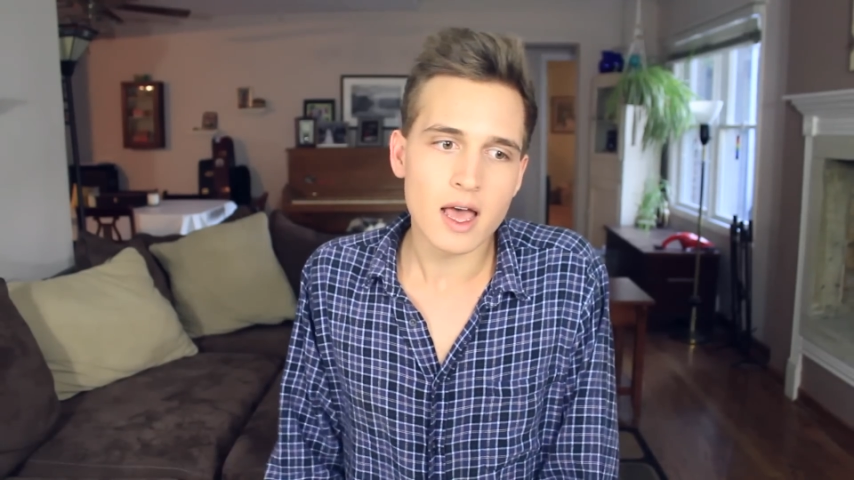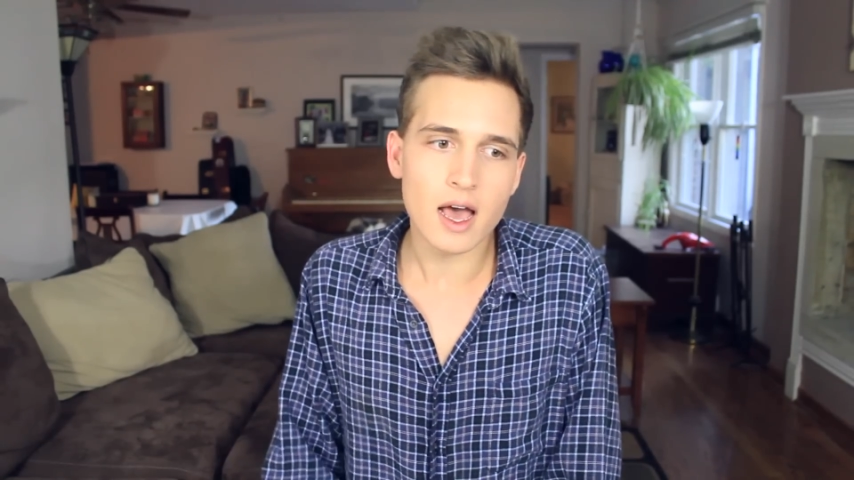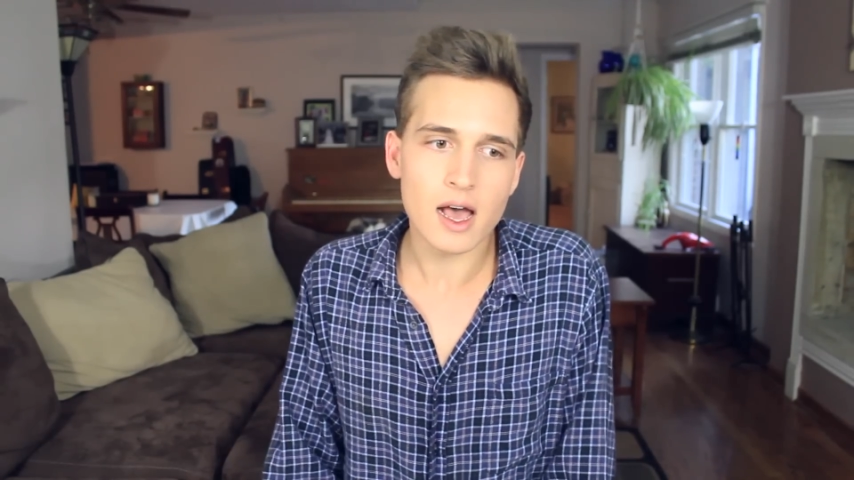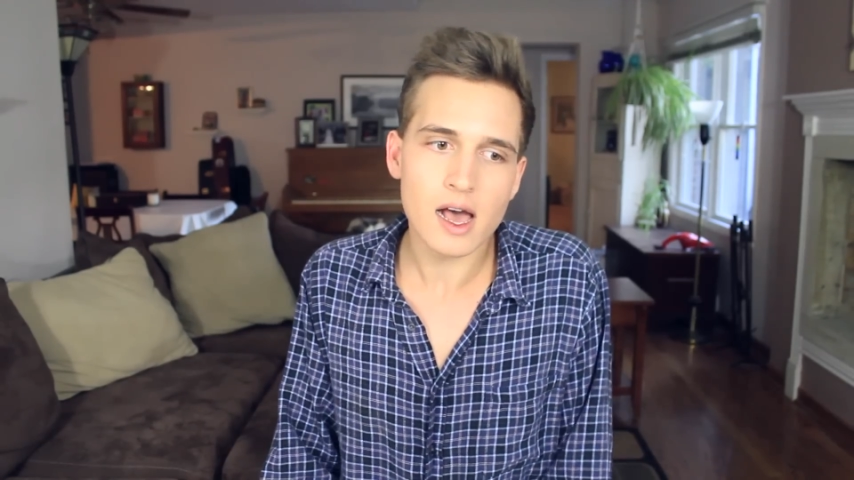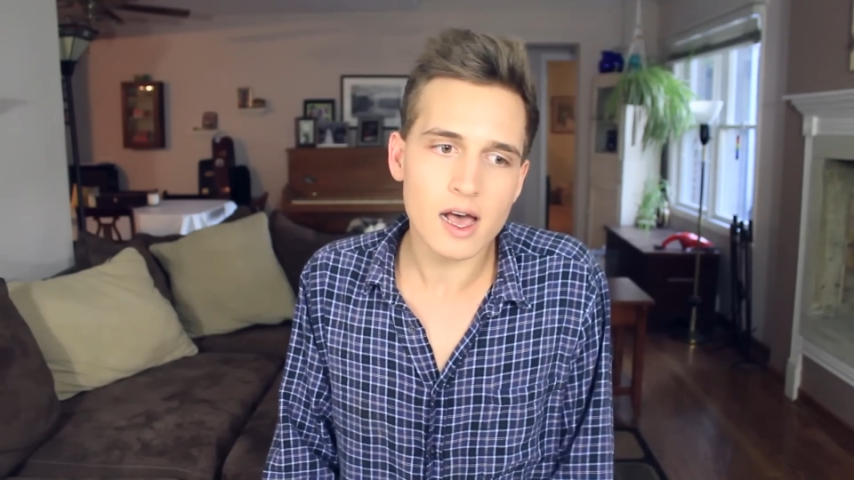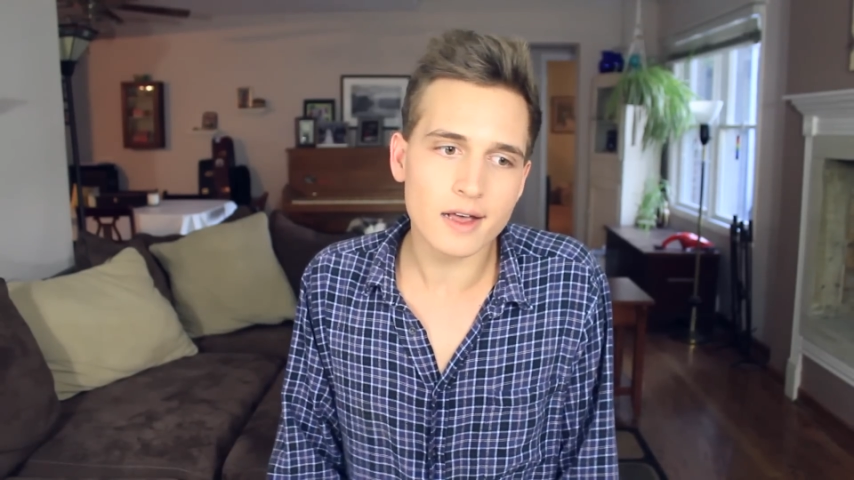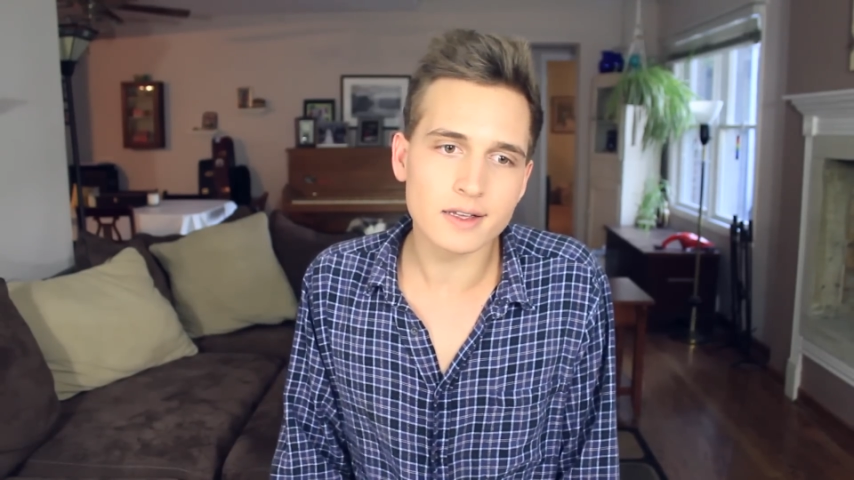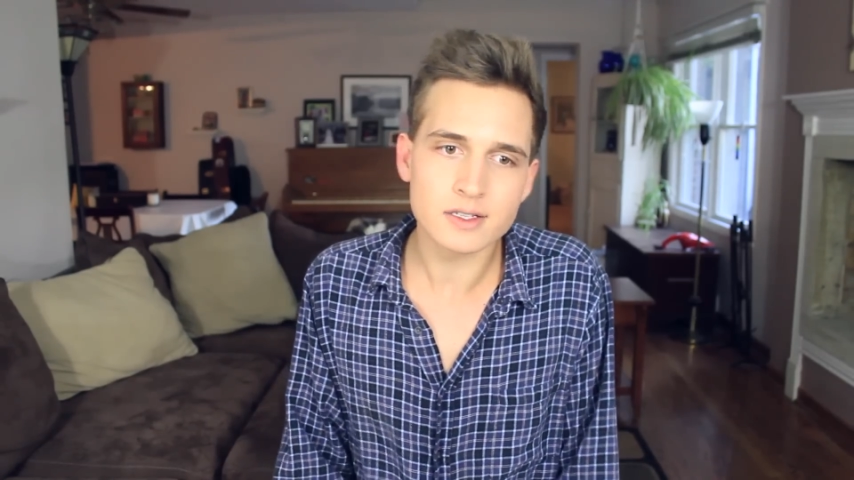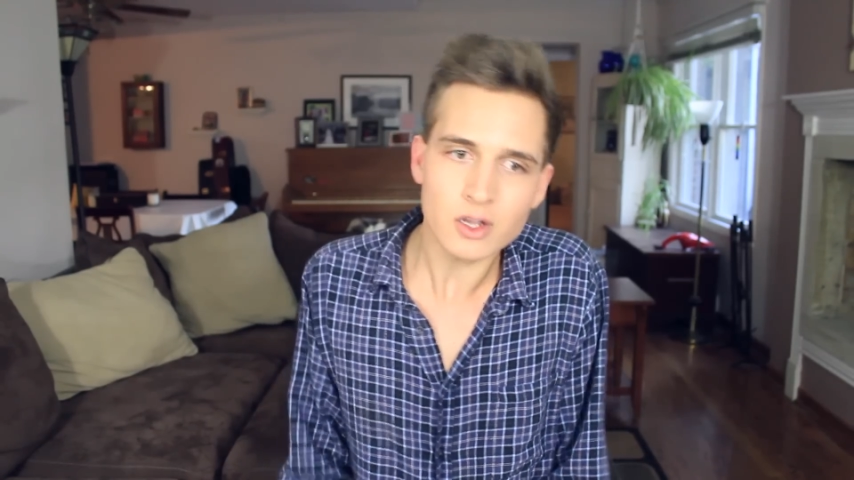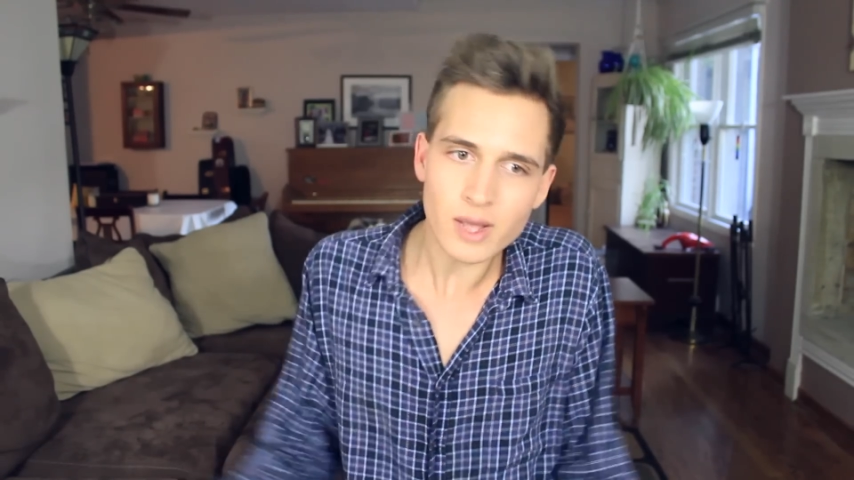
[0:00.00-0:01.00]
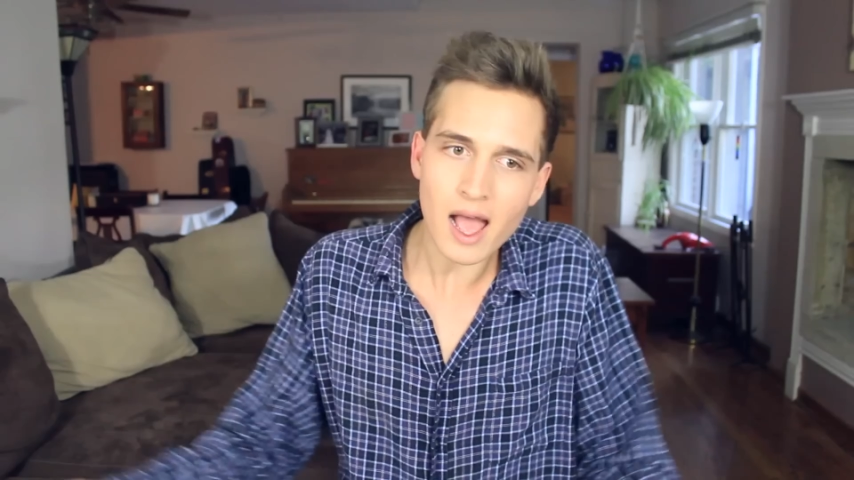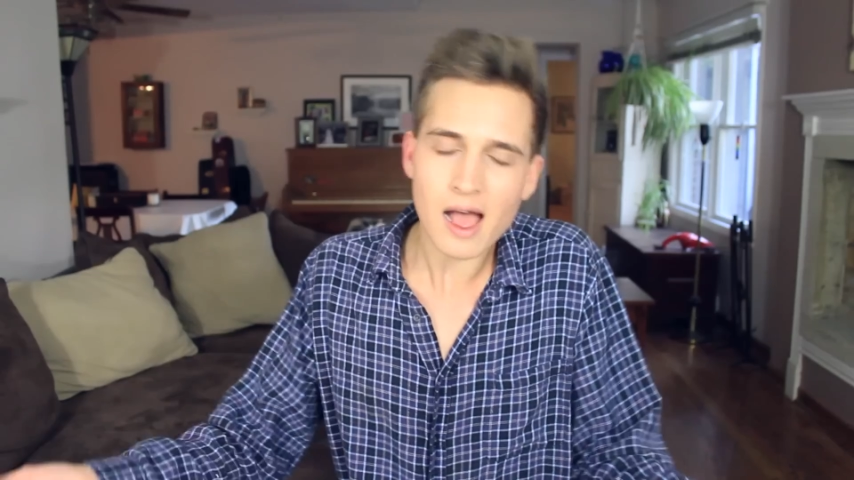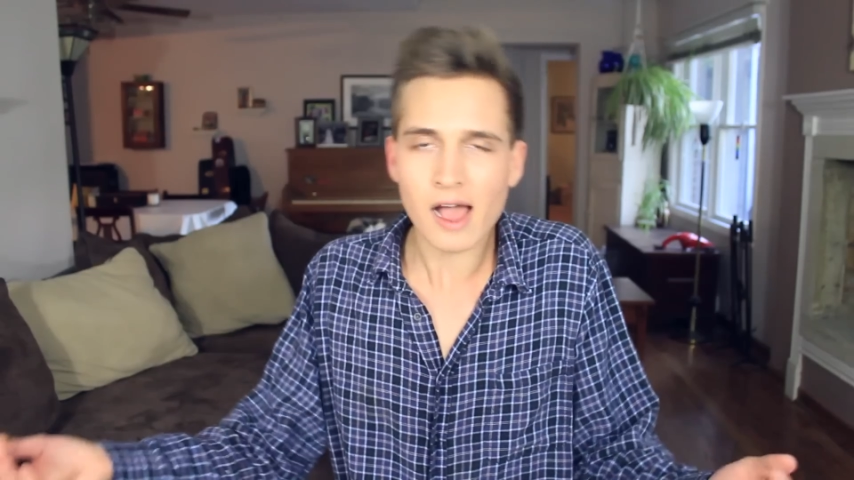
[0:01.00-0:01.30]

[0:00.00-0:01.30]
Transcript: Uh, so yeah,